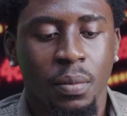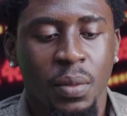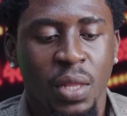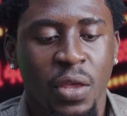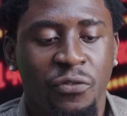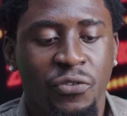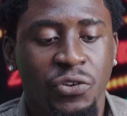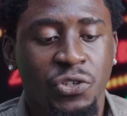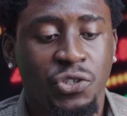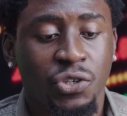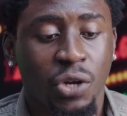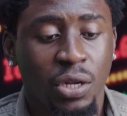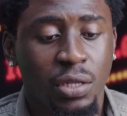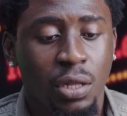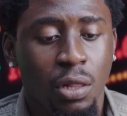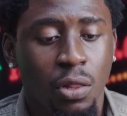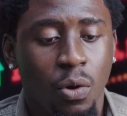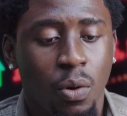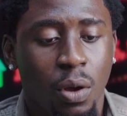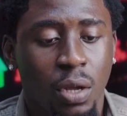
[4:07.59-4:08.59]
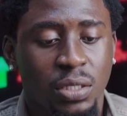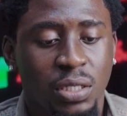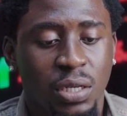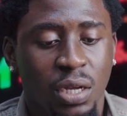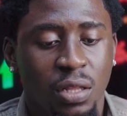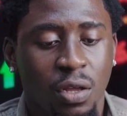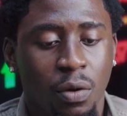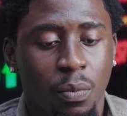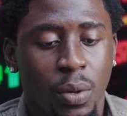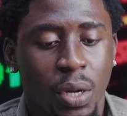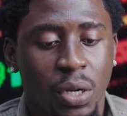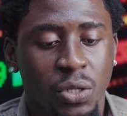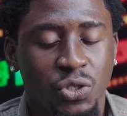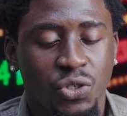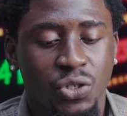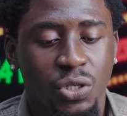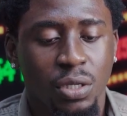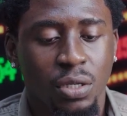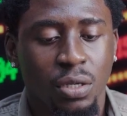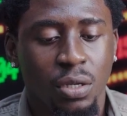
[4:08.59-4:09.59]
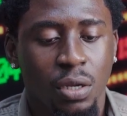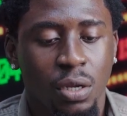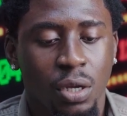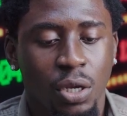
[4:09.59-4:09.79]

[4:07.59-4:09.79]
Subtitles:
If we draw the lower channel boundary,